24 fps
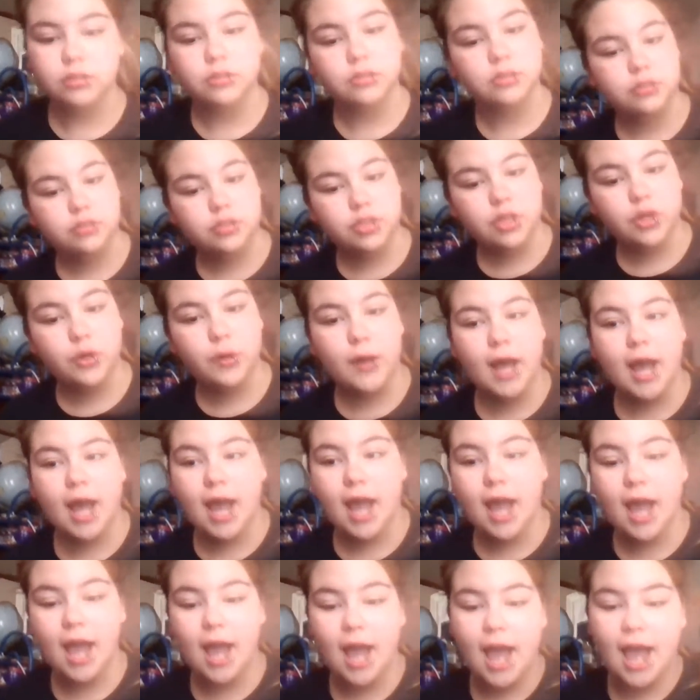So
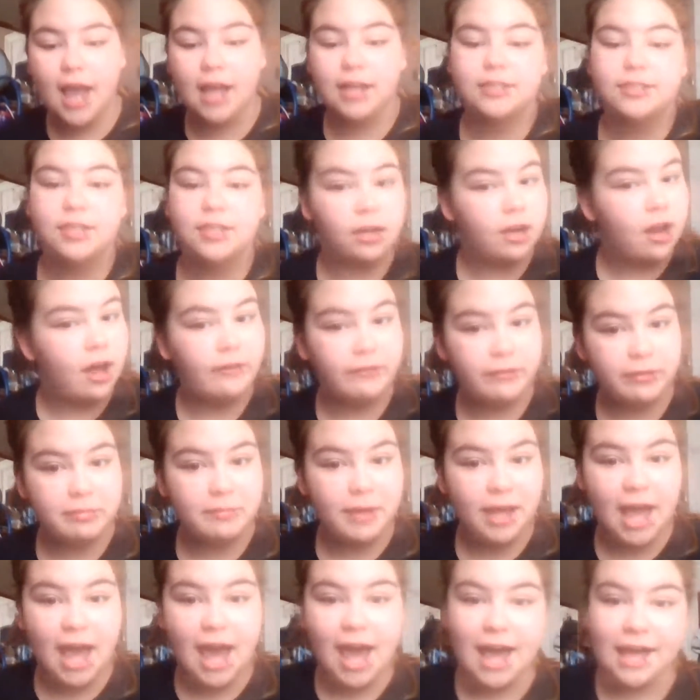I start off with
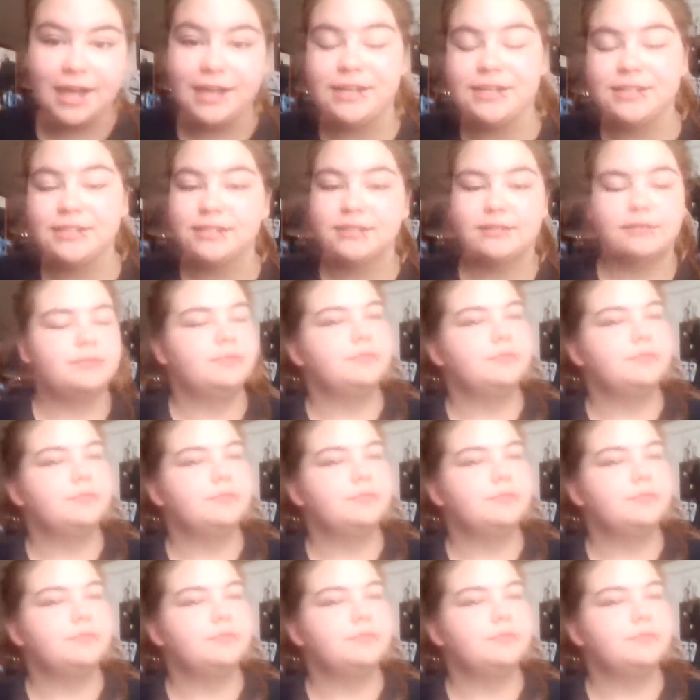my eyes,